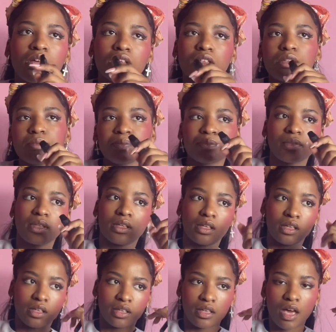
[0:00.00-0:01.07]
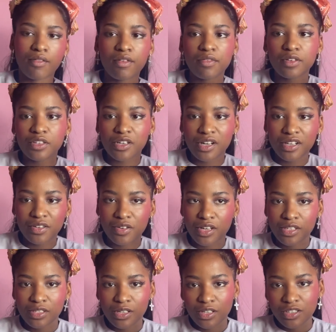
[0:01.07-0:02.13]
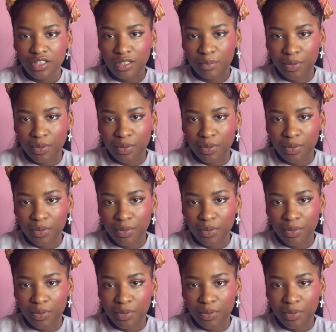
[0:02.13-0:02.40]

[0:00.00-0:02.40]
So, have you ever tried researching